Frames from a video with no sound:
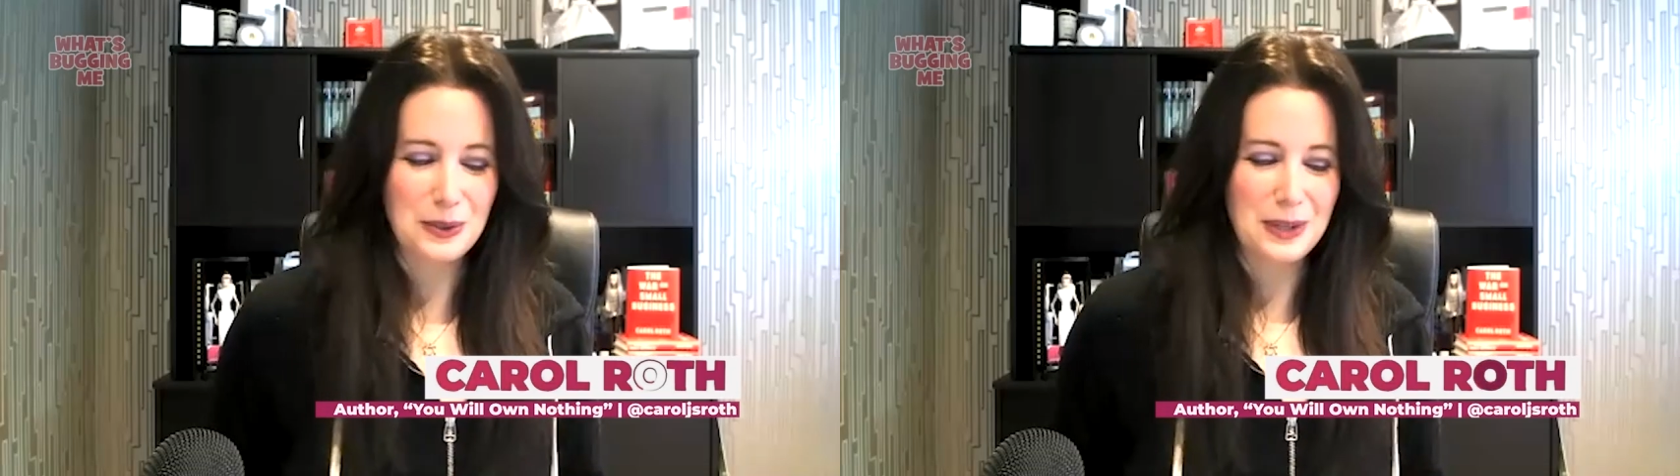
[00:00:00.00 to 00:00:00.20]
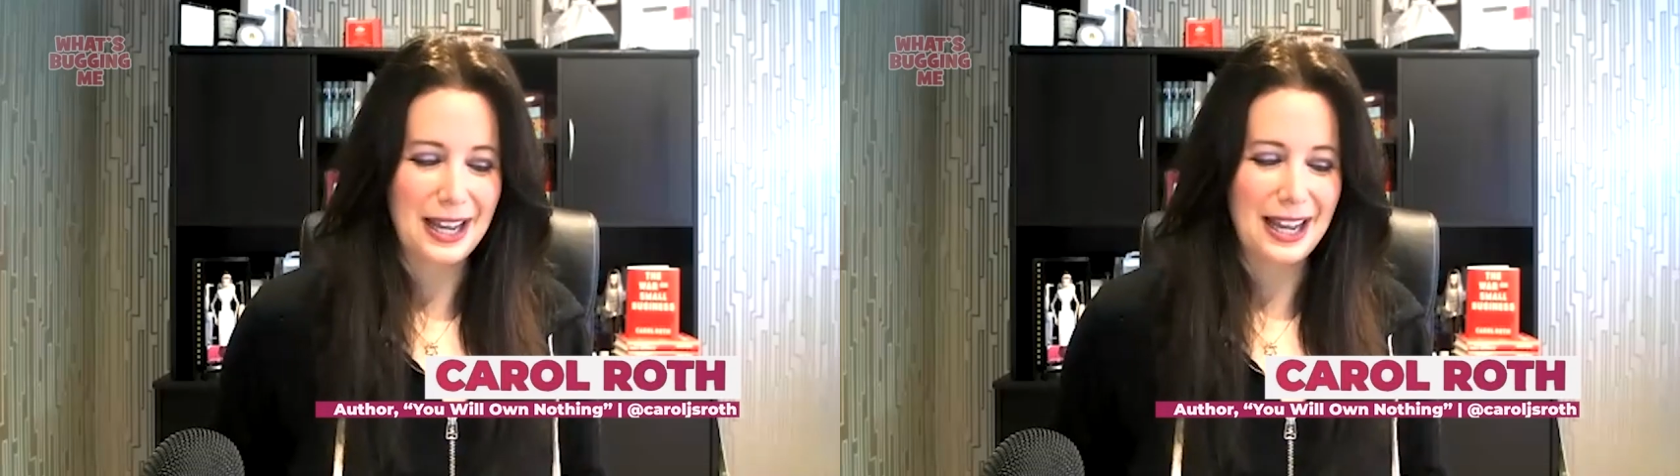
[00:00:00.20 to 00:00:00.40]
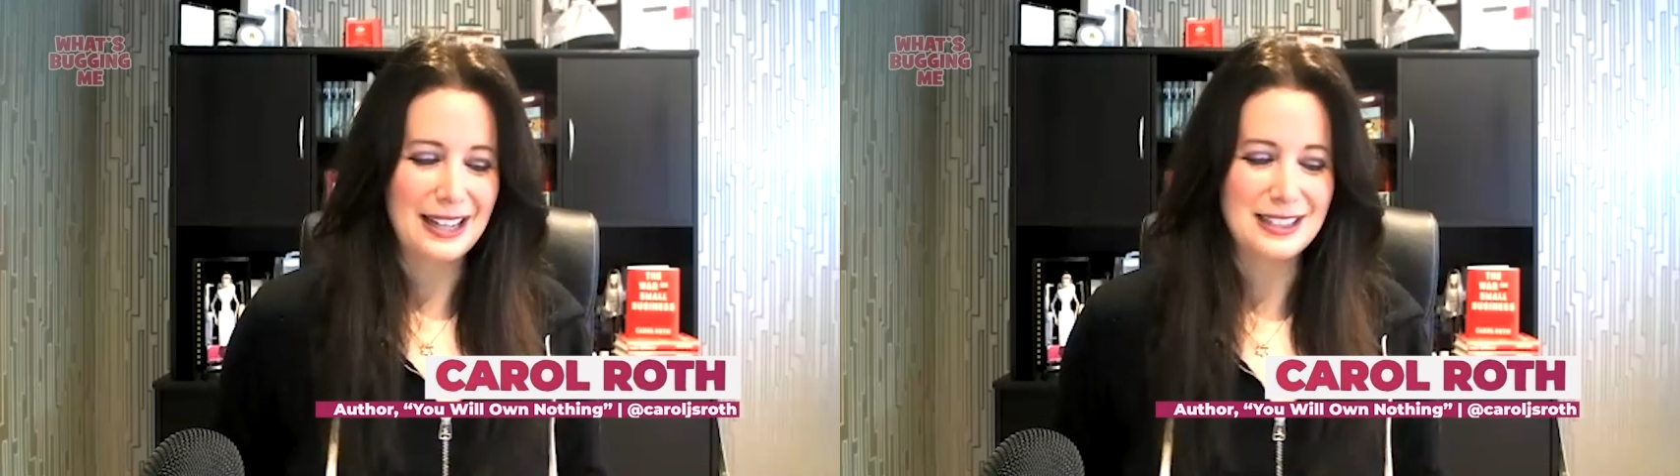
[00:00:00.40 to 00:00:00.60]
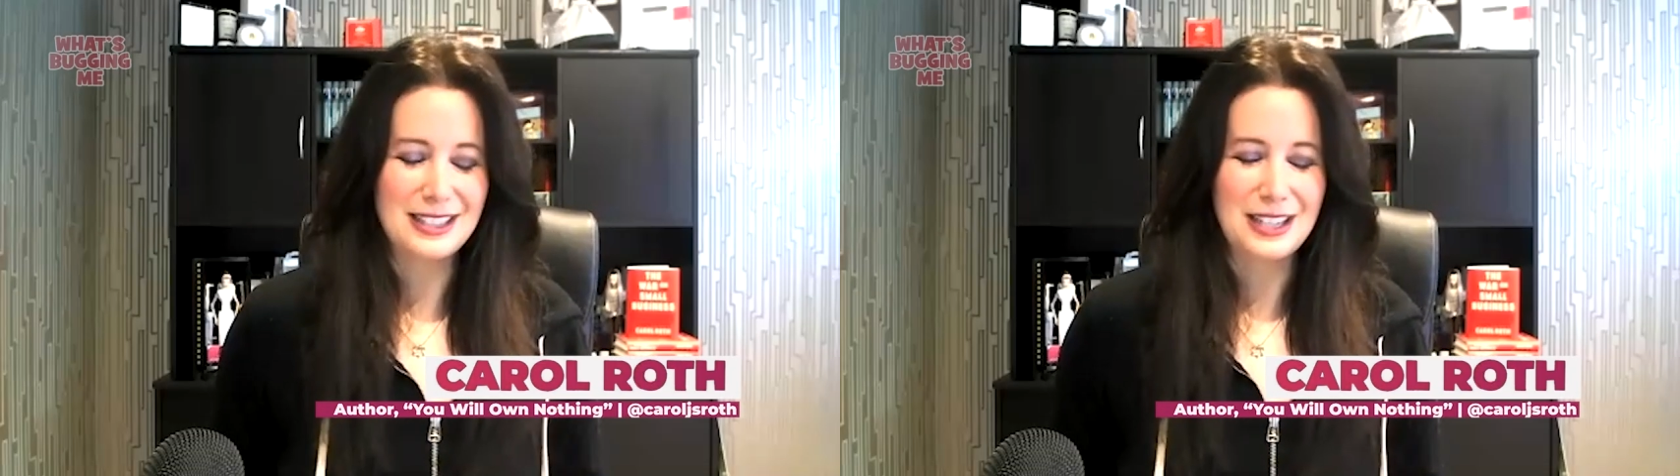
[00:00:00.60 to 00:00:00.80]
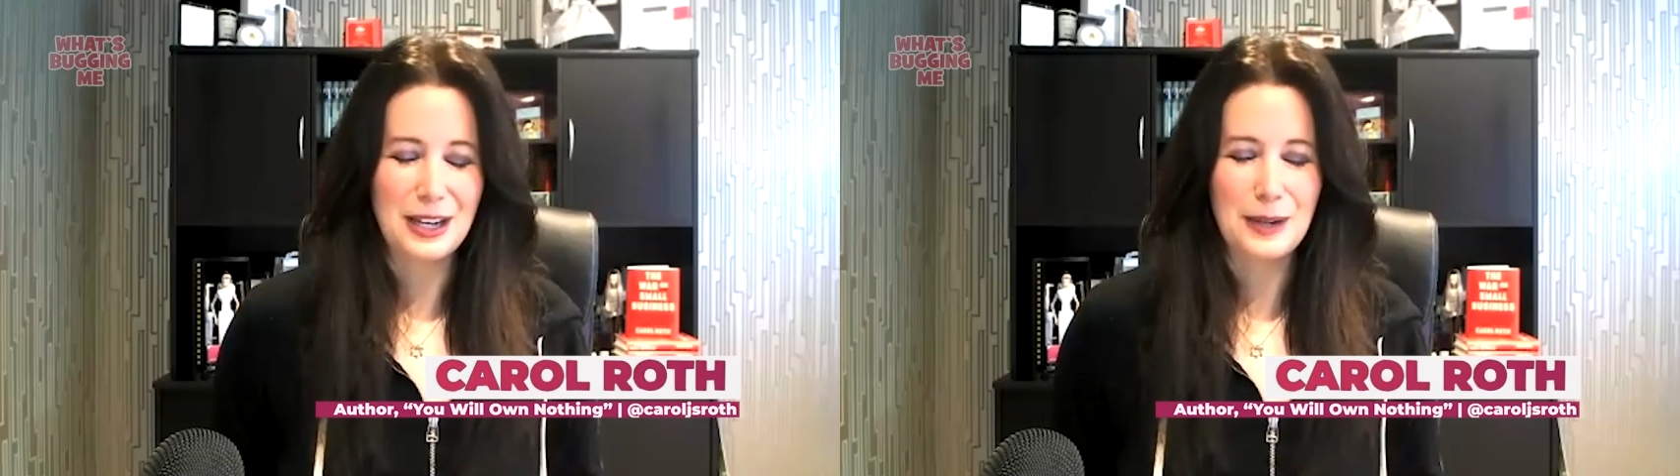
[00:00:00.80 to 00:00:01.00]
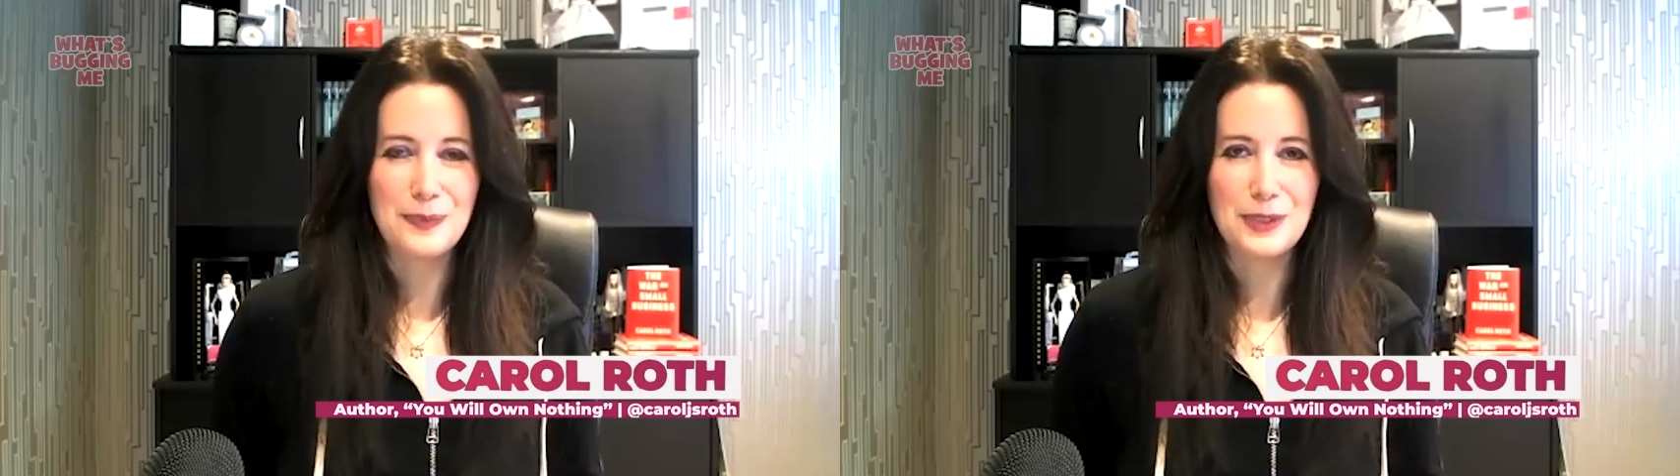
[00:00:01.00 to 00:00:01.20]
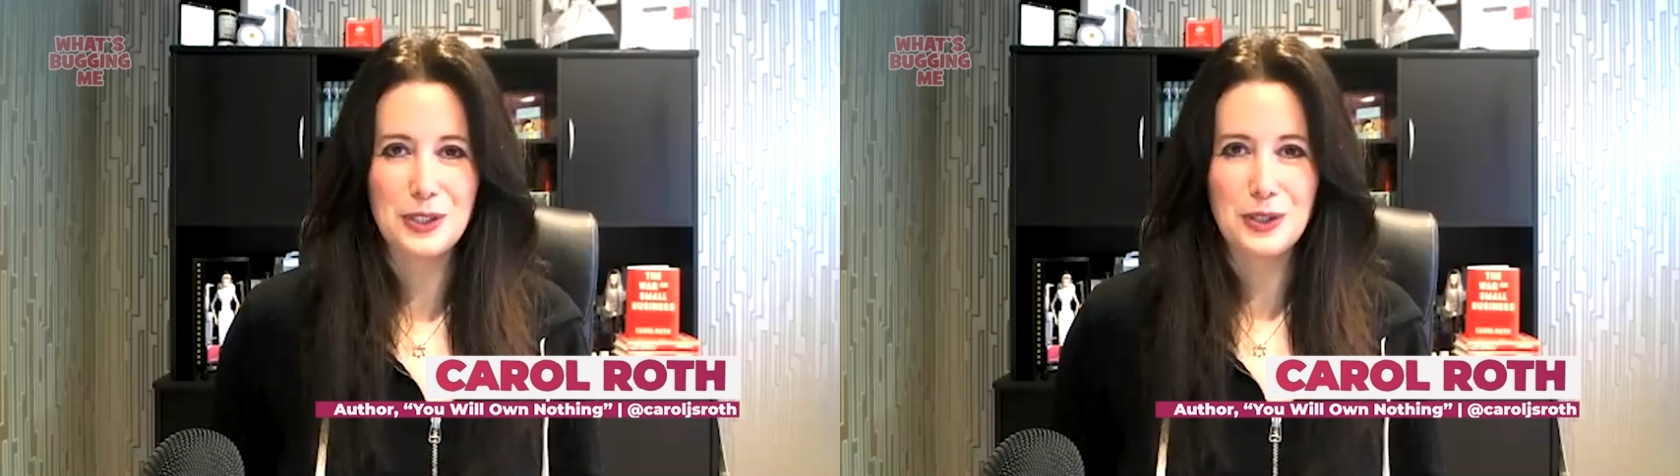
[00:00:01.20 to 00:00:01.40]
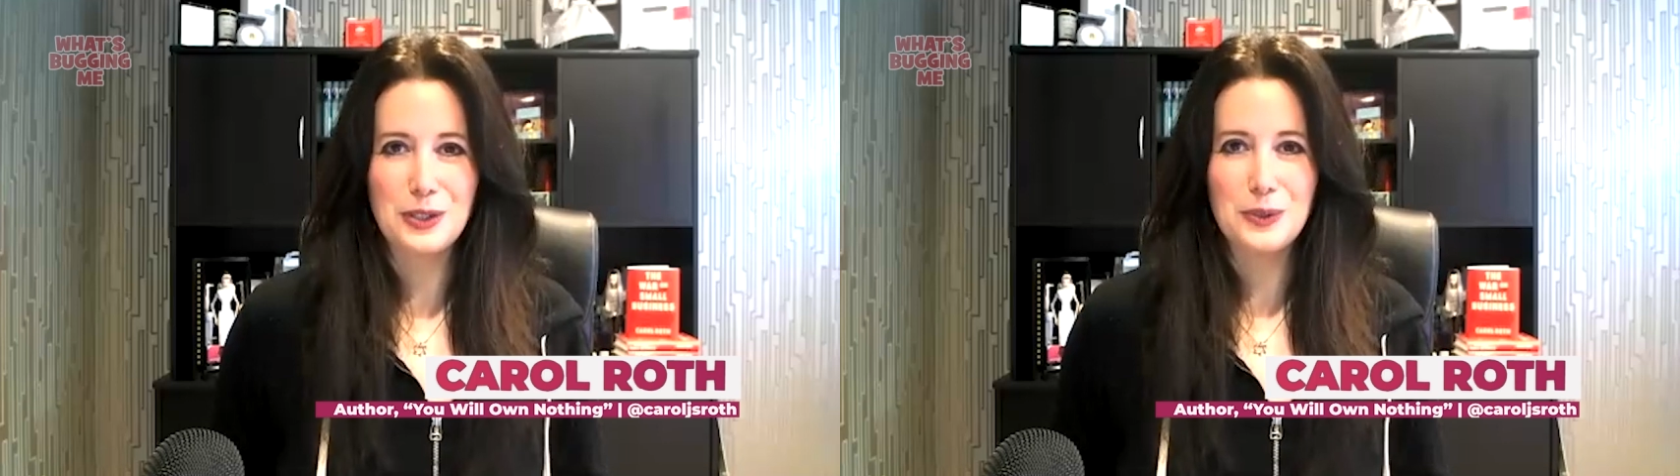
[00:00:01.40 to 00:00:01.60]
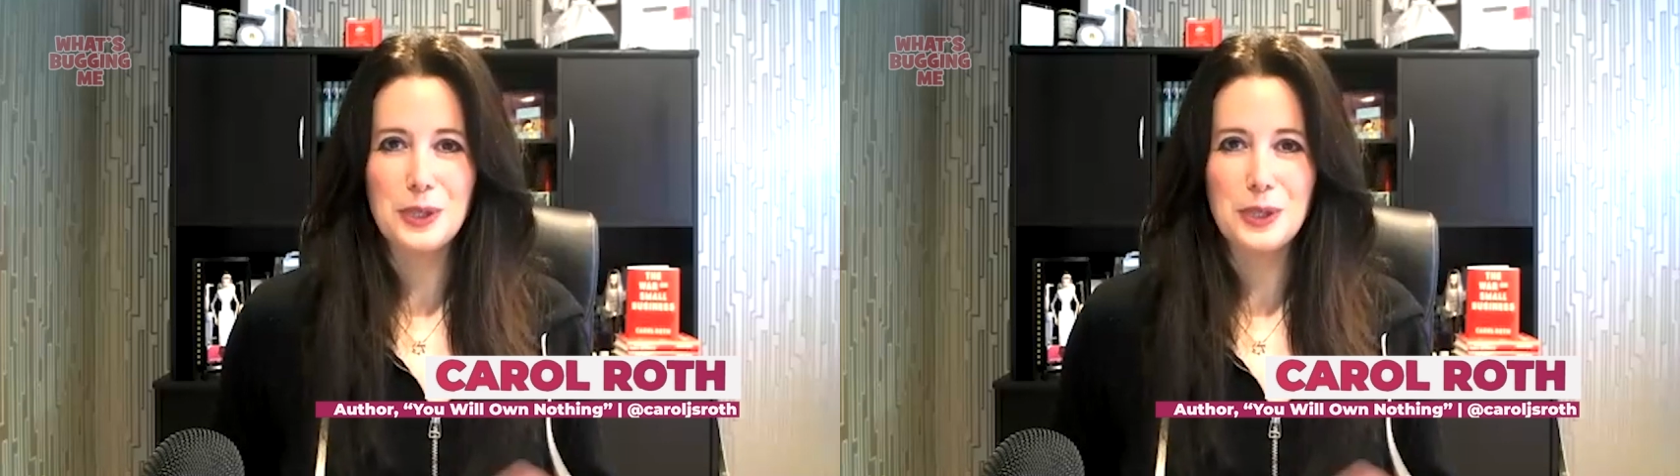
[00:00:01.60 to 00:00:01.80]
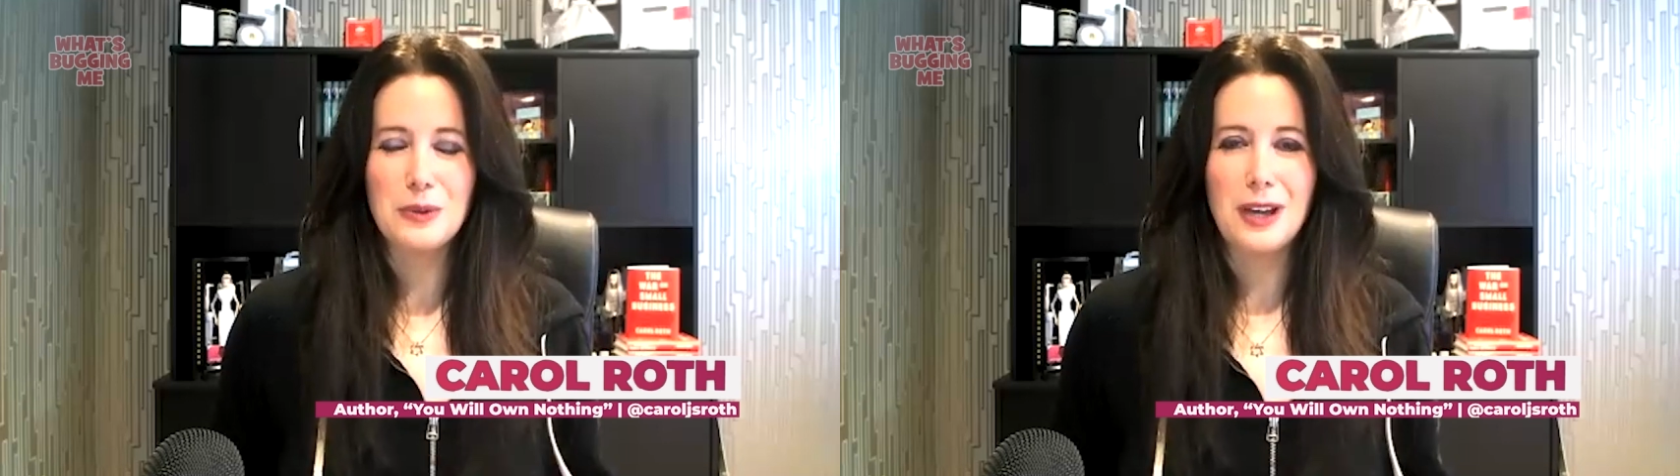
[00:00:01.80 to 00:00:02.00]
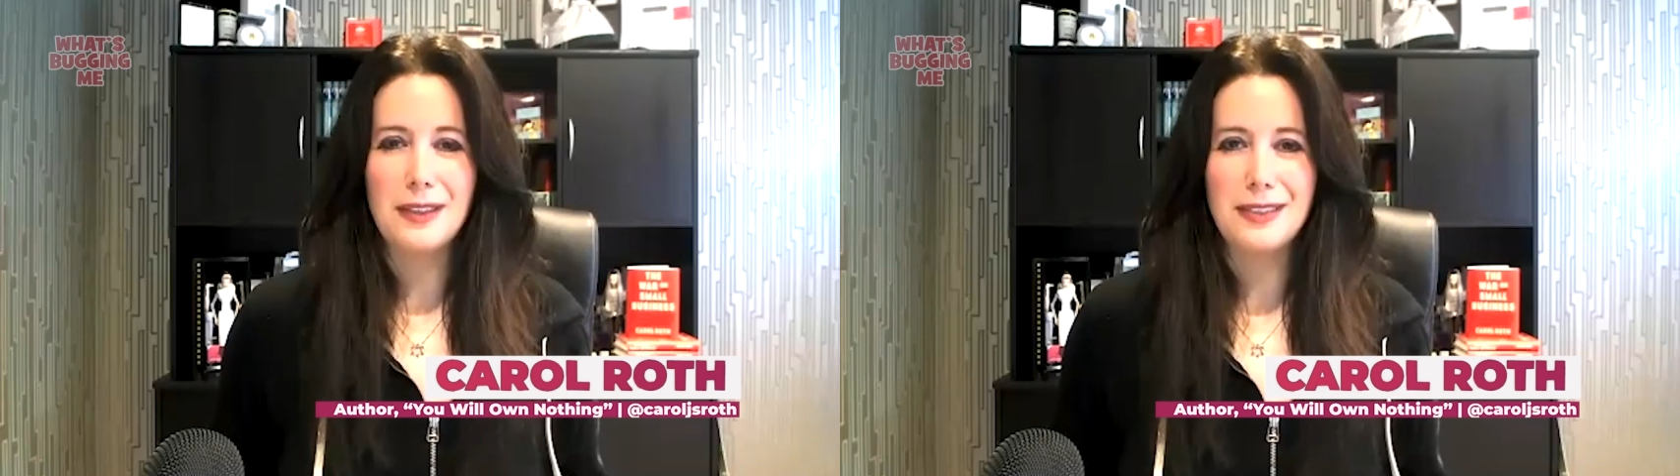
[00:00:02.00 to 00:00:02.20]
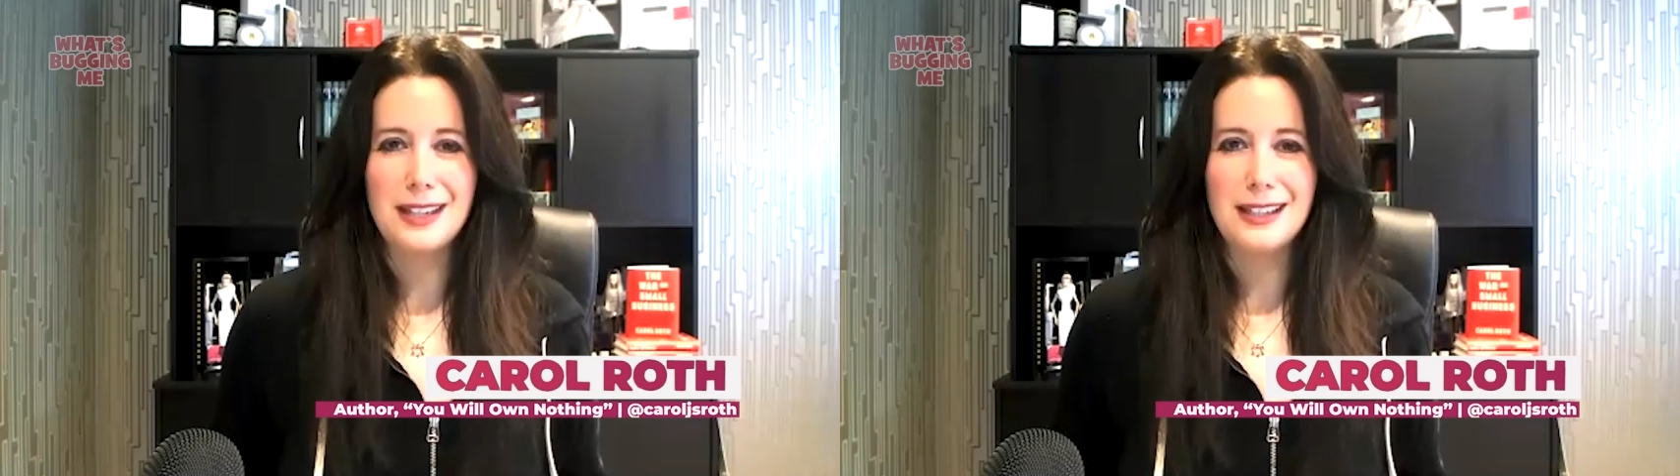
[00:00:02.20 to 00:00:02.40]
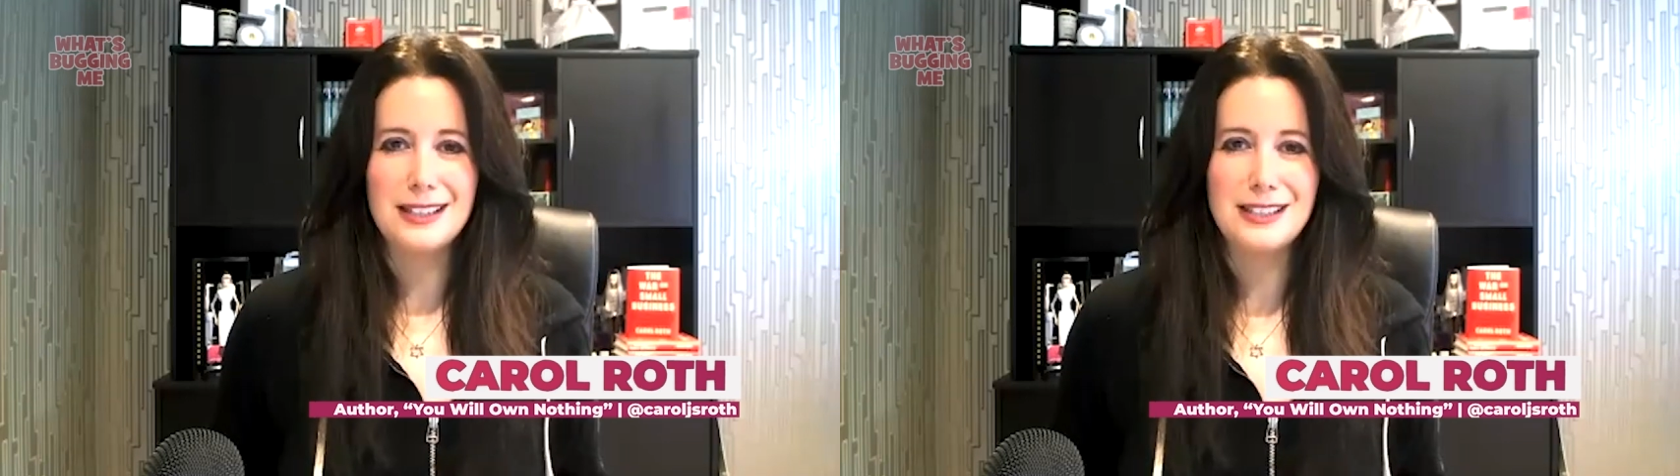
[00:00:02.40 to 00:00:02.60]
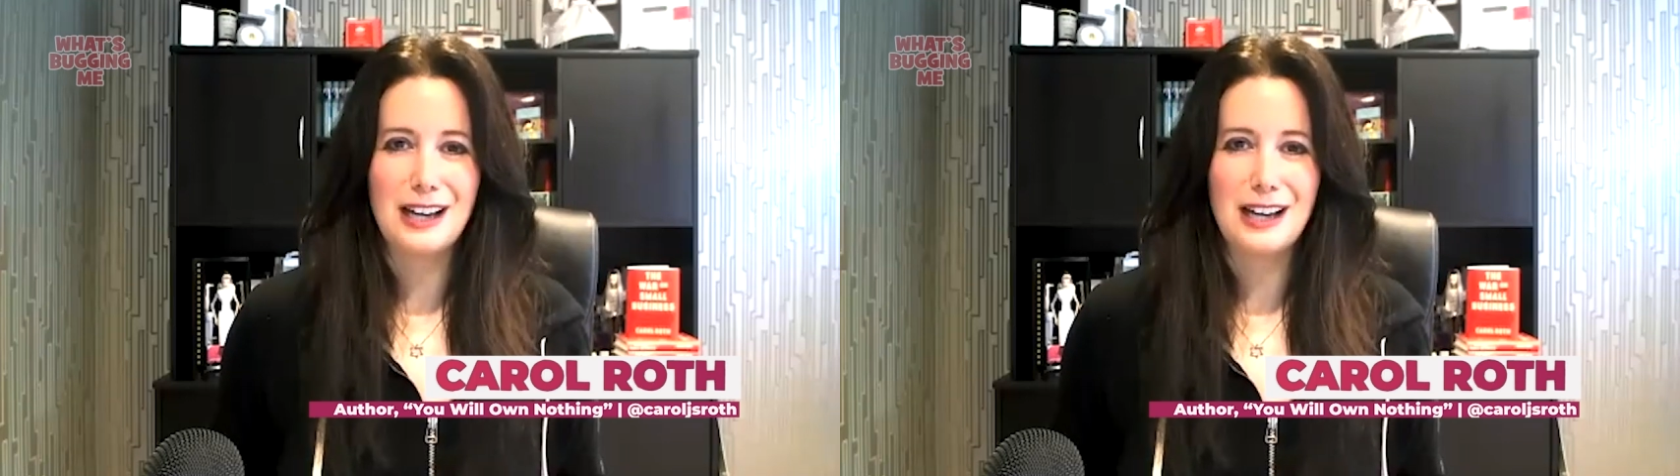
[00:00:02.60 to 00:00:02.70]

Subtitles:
And, You Will Own Nothing is